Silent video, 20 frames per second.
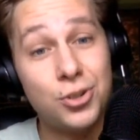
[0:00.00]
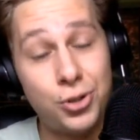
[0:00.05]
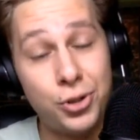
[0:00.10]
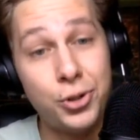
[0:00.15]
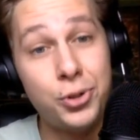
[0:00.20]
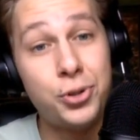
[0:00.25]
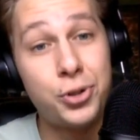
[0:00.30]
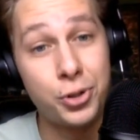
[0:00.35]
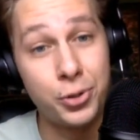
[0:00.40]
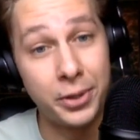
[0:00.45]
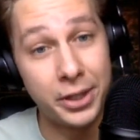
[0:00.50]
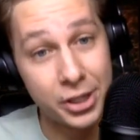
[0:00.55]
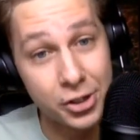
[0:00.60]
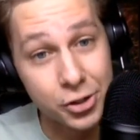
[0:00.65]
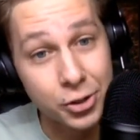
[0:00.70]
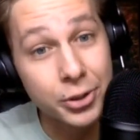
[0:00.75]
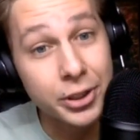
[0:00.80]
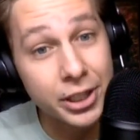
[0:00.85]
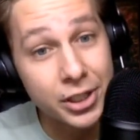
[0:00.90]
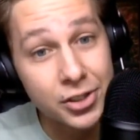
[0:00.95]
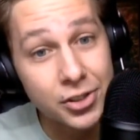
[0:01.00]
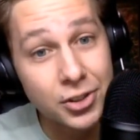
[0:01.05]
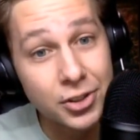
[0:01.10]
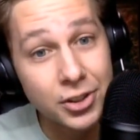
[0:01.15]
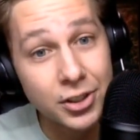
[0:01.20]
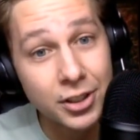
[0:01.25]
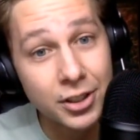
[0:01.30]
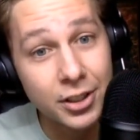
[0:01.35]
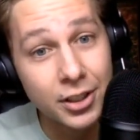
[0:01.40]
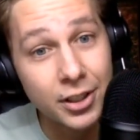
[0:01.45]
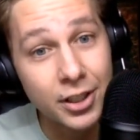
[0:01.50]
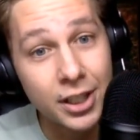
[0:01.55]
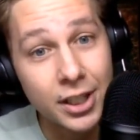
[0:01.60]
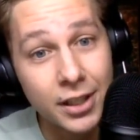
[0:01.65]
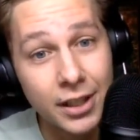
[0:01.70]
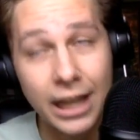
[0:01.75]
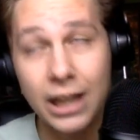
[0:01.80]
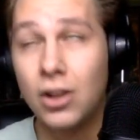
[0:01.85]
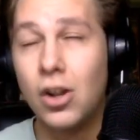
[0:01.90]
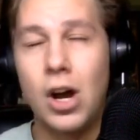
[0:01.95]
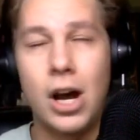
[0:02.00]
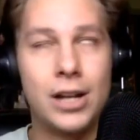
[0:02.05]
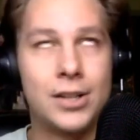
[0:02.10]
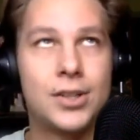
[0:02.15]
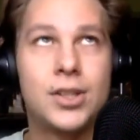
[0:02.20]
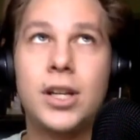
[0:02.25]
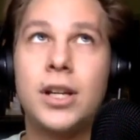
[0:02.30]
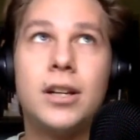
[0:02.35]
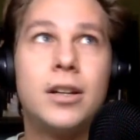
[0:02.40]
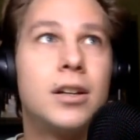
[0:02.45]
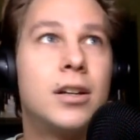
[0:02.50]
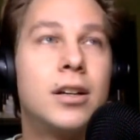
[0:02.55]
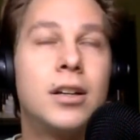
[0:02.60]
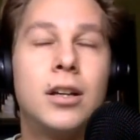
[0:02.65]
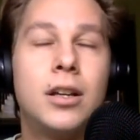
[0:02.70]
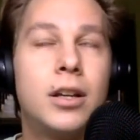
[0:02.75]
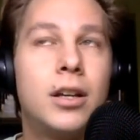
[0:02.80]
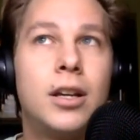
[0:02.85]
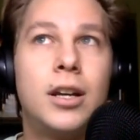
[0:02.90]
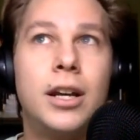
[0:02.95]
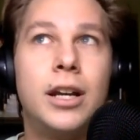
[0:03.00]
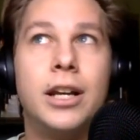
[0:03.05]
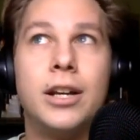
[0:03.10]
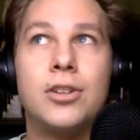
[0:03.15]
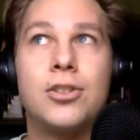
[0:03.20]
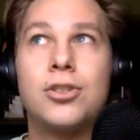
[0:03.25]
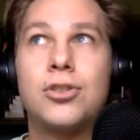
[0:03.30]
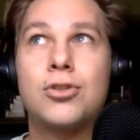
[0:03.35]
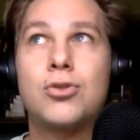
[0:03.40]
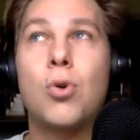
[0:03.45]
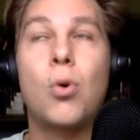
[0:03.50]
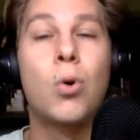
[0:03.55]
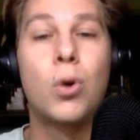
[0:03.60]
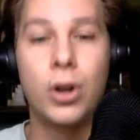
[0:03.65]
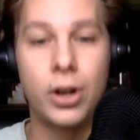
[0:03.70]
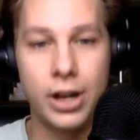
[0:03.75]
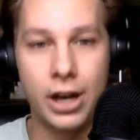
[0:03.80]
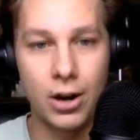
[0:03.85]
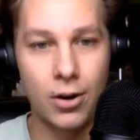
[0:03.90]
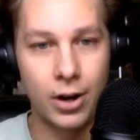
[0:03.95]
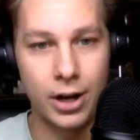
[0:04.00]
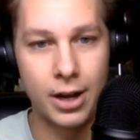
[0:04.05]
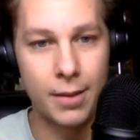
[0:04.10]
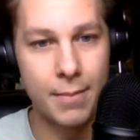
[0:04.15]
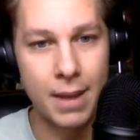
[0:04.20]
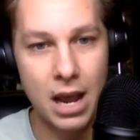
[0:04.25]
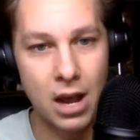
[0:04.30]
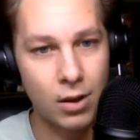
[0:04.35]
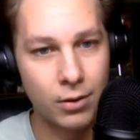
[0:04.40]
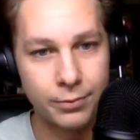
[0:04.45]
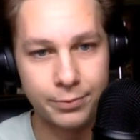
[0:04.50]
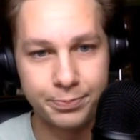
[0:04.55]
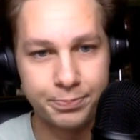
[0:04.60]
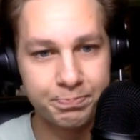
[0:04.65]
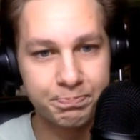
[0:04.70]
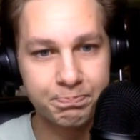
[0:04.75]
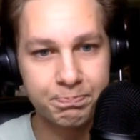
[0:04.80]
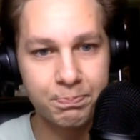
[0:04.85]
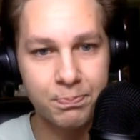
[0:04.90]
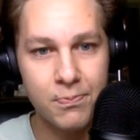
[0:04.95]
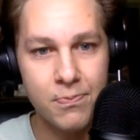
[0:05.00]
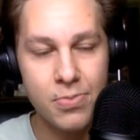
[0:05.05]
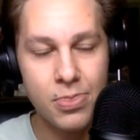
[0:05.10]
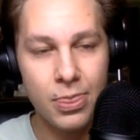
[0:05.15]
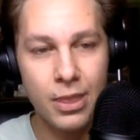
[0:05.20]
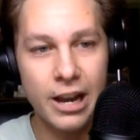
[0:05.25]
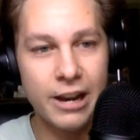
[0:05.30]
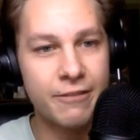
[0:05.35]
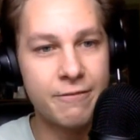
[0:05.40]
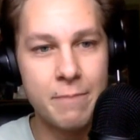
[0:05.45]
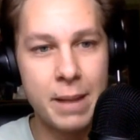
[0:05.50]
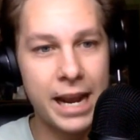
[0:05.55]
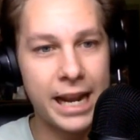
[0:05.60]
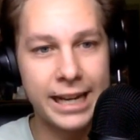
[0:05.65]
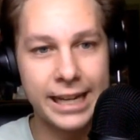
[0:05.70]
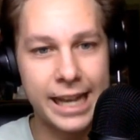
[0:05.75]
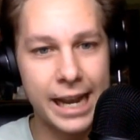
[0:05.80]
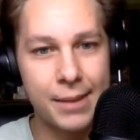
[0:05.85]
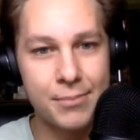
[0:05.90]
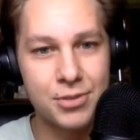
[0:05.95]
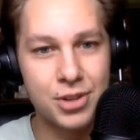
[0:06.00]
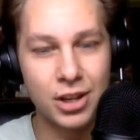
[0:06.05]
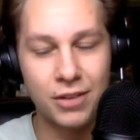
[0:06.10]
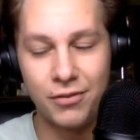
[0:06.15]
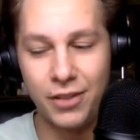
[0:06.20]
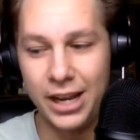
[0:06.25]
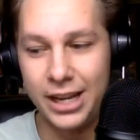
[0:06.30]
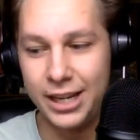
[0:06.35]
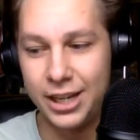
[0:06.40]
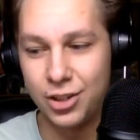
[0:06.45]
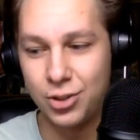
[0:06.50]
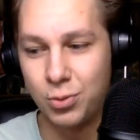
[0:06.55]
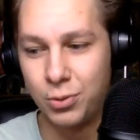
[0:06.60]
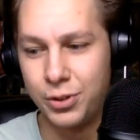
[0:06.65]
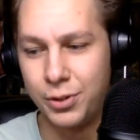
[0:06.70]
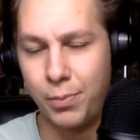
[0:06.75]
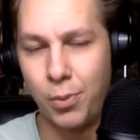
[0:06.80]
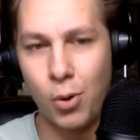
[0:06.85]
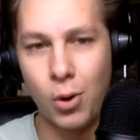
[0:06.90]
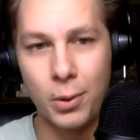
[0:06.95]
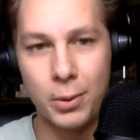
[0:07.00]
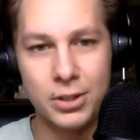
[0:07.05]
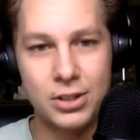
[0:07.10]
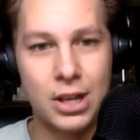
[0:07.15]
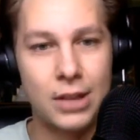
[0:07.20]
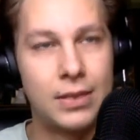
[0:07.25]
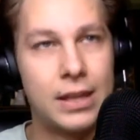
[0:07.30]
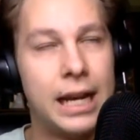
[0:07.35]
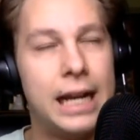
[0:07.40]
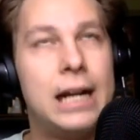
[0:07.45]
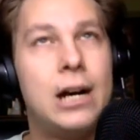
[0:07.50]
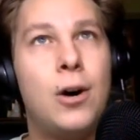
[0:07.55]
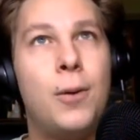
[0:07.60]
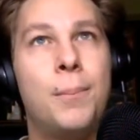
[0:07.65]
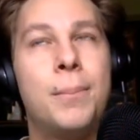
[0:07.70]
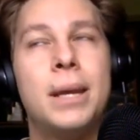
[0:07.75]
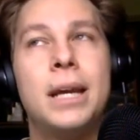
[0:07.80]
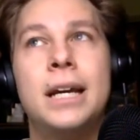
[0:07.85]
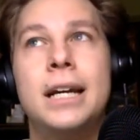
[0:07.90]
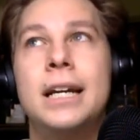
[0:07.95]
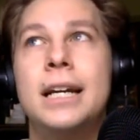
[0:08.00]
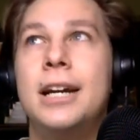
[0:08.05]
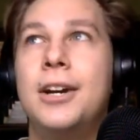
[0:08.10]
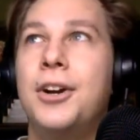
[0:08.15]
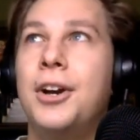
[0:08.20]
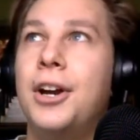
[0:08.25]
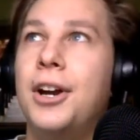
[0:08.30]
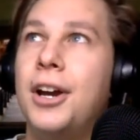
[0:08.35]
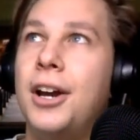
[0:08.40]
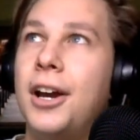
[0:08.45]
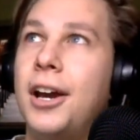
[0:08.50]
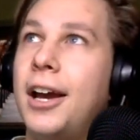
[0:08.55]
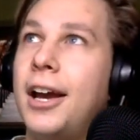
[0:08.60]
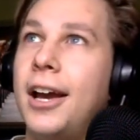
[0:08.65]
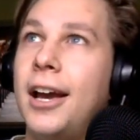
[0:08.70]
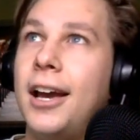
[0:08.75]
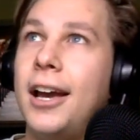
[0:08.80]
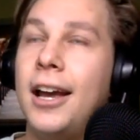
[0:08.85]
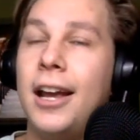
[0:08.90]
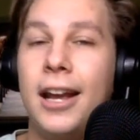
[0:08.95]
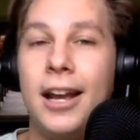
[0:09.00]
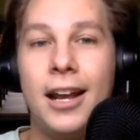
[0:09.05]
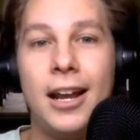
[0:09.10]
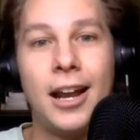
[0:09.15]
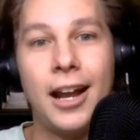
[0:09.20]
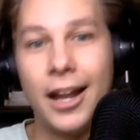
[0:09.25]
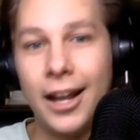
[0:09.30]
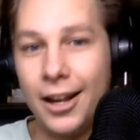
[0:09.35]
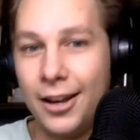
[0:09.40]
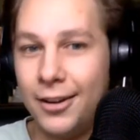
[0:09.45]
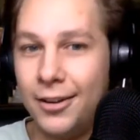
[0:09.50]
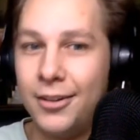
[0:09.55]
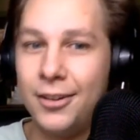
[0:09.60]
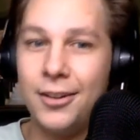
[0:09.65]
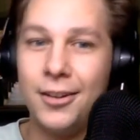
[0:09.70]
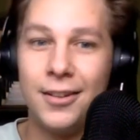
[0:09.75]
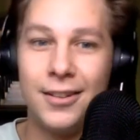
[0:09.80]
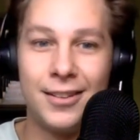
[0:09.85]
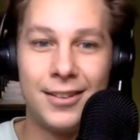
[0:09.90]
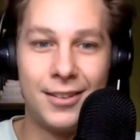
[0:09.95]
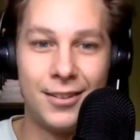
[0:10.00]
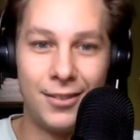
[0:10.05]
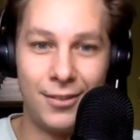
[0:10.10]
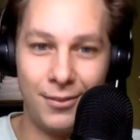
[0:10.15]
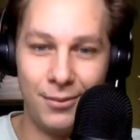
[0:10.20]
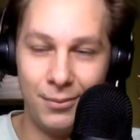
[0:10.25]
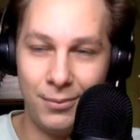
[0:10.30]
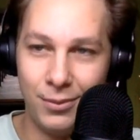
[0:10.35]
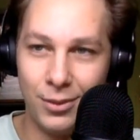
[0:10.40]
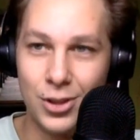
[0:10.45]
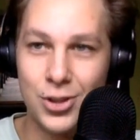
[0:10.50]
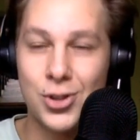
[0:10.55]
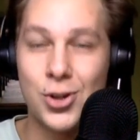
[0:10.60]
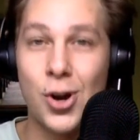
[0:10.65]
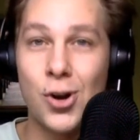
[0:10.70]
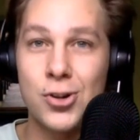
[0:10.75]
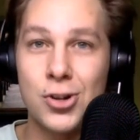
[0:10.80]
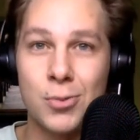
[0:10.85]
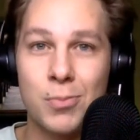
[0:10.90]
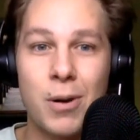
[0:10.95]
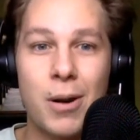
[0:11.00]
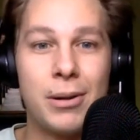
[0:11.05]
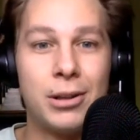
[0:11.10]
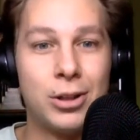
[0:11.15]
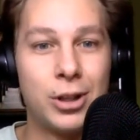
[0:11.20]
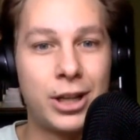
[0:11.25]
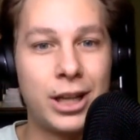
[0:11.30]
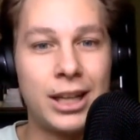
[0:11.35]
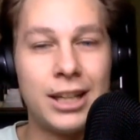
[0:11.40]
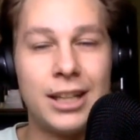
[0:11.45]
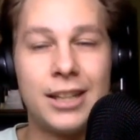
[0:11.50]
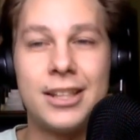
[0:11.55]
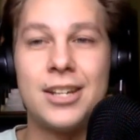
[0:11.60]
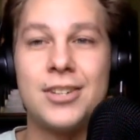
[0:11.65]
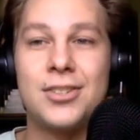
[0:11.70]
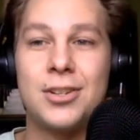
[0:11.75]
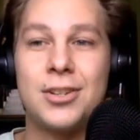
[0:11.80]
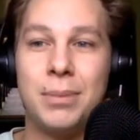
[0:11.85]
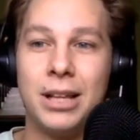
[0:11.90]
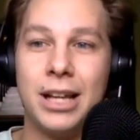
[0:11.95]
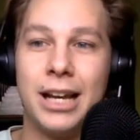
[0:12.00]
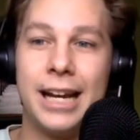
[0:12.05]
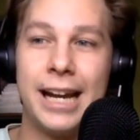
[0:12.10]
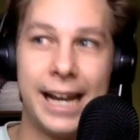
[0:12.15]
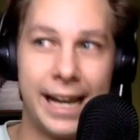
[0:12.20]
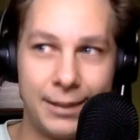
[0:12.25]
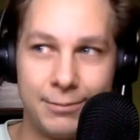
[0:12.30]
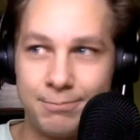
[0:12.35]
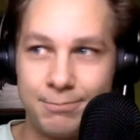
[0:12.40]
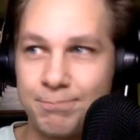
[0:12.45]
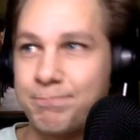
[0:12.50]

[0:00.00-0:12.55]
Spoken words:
due to injuries. They lost an extraordinary amount of man games in Vegas when DeBoer was at the helm. And the Stars are probably looking at this and be like, hey,